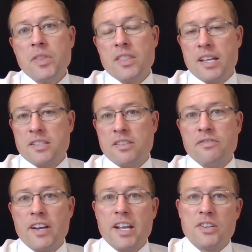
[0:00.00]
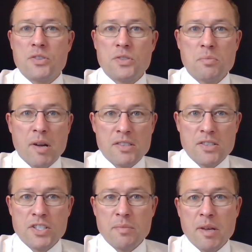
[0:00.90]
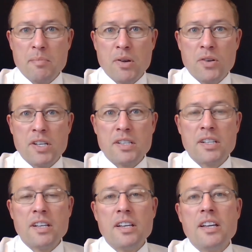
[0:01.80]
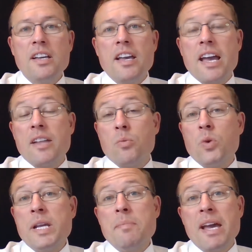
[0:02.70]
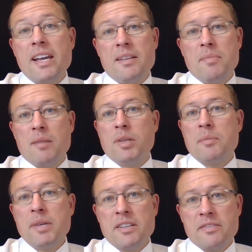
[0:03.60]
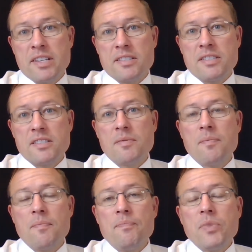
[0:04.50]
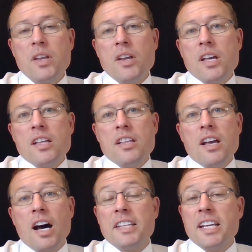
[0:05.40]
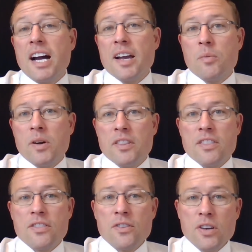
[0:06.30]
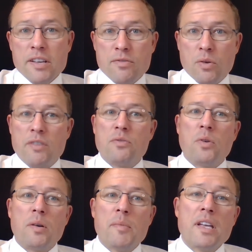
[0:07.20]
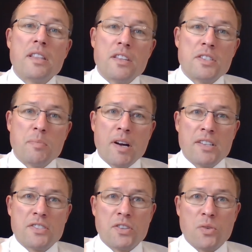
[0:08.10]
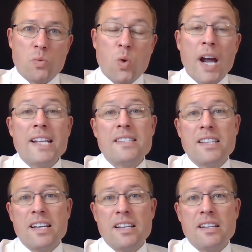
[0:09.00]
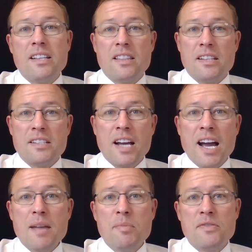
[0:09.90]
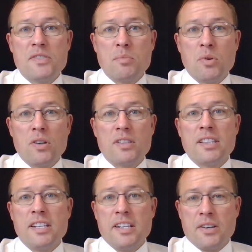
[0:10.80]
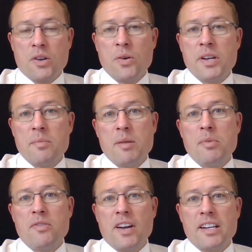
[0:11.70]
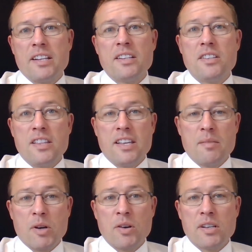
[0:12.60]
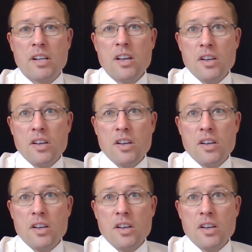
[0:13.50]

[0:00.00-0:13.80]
that's the financial sponsorship component and repaying public benefits, on the I-134 form, the sponsor writes in the type of support that they are going to be providing to the immigrant.